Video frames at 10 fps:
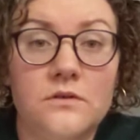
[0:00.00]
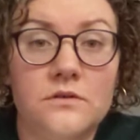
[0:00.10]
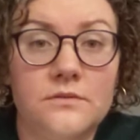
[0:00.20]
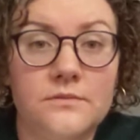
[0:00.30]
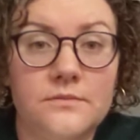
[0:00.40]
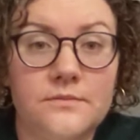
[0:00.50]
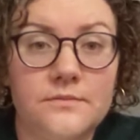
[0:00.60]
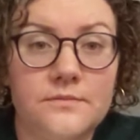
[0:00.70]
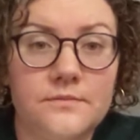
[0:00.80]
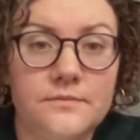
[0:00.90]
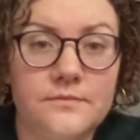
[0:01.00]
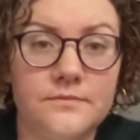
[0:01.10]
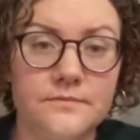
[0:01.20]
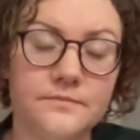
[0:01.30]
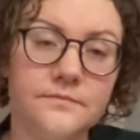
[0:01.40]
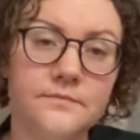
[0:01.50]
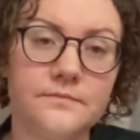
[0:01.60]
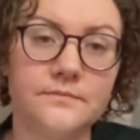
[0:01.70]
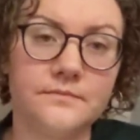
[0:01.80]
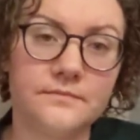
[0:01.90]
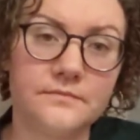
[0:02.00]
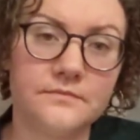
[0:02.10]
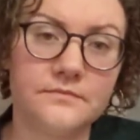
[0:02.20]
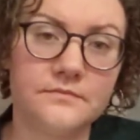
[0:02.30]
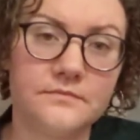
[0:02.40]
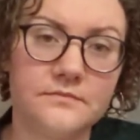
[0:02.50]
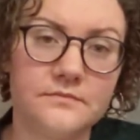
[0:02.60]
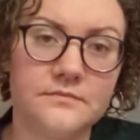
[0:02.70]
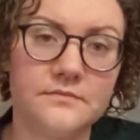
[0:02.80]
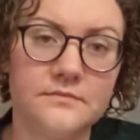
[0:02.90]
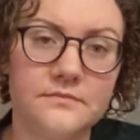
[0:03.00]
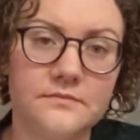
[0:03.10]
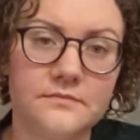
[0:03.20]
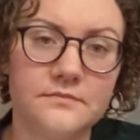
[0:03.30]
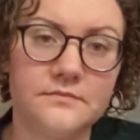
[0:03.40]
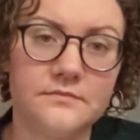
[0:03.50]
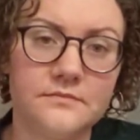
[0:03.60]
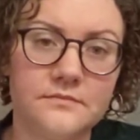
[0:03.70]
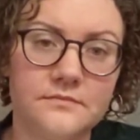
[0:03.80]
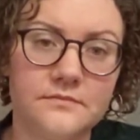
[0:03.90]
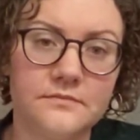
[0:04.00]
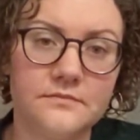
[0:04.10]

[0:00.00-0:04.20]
No one is speaking in this clip.